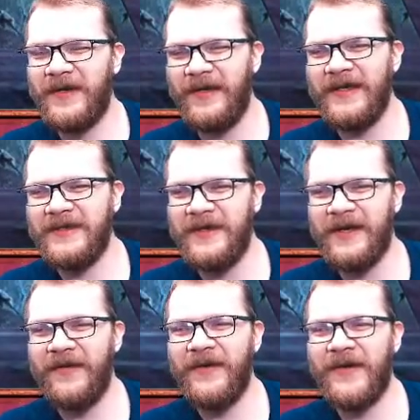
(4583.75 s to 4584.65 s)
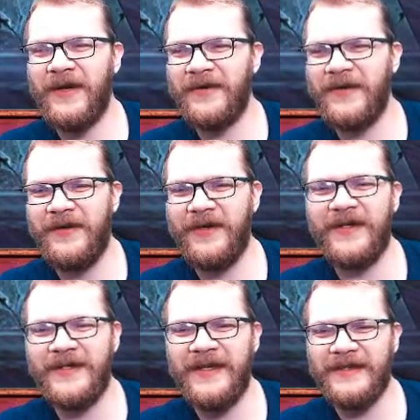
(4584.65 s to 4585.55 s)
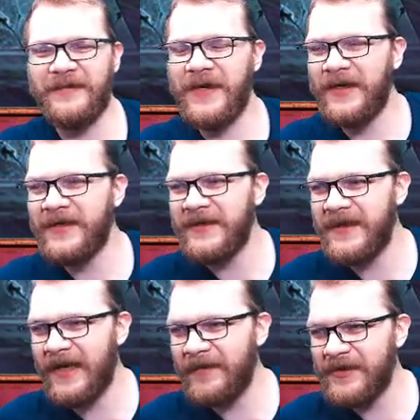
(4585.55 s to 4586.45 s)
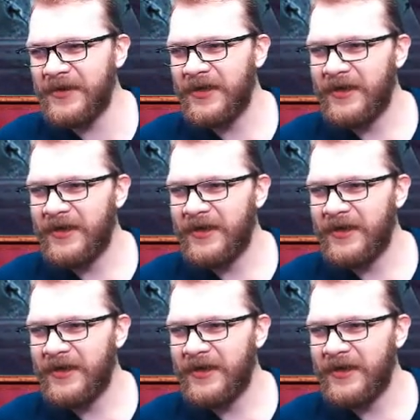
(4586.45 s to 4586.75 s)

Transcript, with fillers: unless you have a good counter, you can take some guaranteed damage.